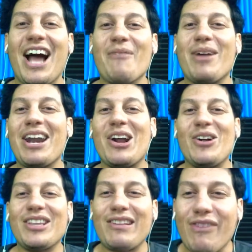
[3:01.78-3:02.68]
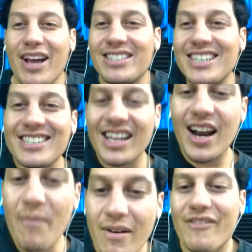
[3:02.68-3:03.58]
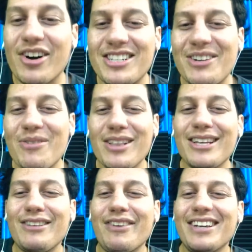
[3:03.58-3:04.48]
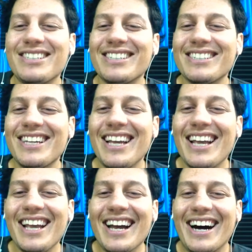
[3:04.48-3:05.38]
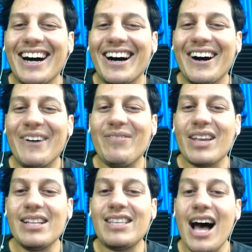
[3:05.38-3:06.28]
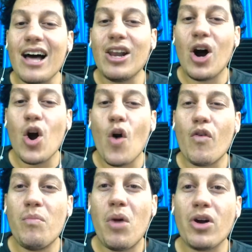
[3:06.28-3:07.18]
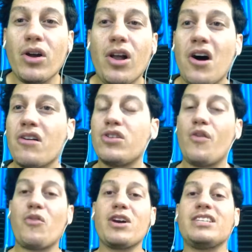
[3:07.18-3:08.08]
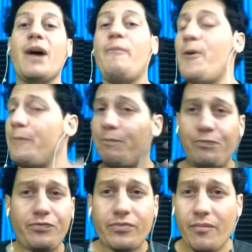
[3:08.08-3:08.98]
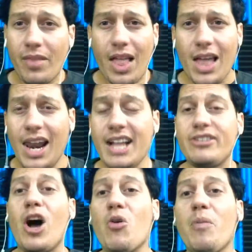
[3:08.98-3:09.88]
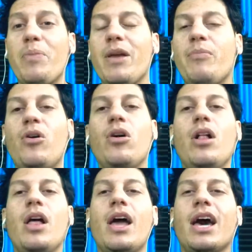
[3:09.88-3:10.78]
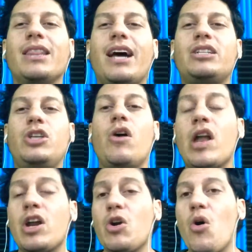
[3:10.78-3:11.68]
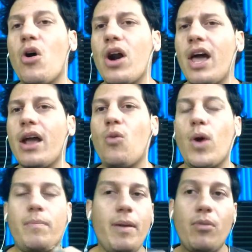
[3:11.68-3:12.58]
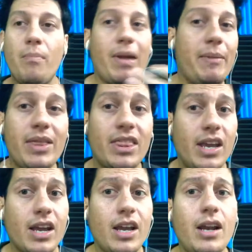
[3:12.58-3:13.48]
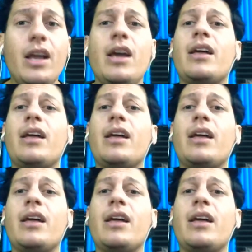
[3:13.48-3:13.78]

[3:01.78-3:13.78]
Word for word: I'm getting all these faces and I'm conversing with these faces. In dialogue over monologue. So for example, like talk with people and like don't ignore like what people may be thinking.